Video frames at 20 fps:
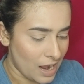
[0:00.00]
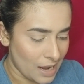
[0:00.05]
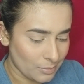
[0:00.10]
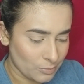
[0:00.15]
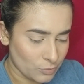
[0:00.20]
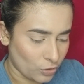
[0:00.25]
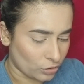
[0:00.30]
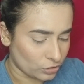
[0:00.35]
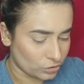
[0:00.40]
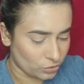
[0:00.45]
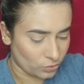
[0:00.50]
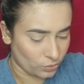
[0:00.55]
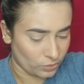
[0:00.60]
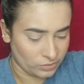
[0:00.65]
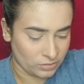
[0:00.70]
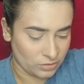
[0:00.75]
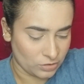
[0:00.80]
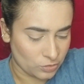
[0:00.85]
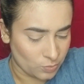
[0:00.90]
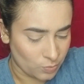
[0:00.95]
I'm not
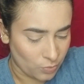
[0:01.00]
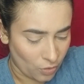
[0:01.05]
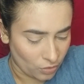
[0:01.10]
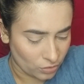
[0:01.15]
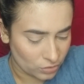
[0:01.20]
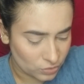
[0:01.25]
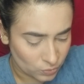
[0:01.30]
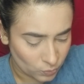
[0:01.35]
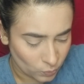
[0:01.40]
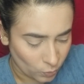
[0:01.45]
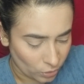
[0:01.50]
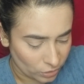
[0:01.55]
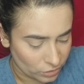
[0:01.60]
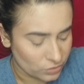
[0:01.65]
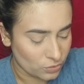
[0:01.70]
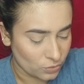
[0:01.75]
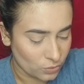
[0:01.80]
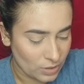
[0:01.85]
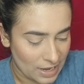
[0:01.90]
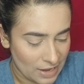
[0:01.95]
throwing this box
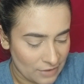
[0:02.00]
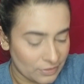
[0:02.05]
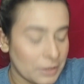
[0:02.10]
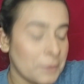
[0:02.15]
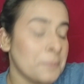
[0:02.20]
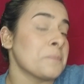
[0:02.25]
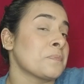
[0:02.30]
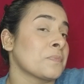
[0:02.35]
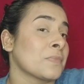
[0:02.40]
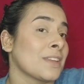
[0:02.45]
whatsoever.